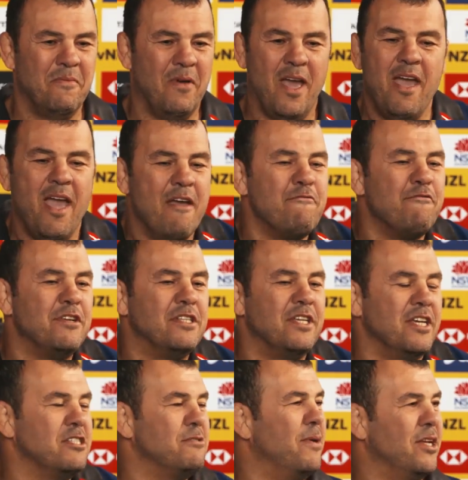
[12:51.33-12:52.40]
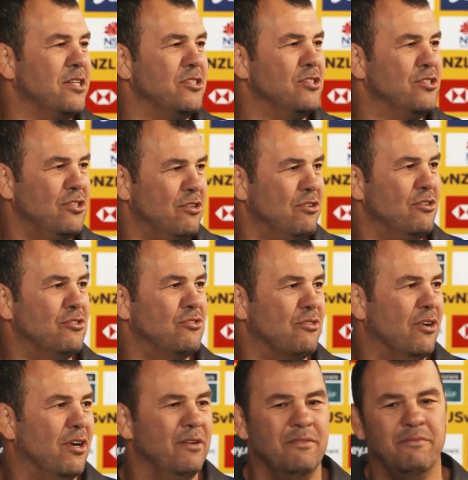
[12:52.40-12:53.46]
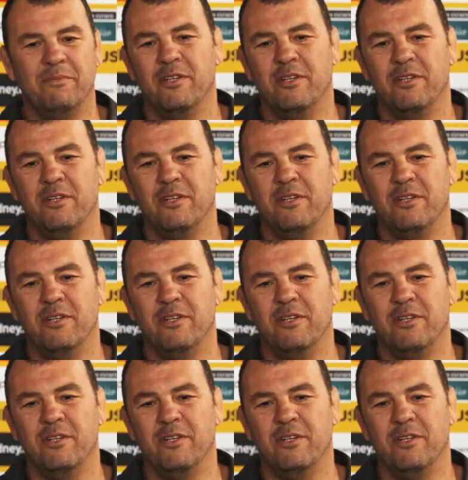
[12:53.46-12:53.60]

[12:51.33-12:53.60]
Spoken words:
every test match is huge, right?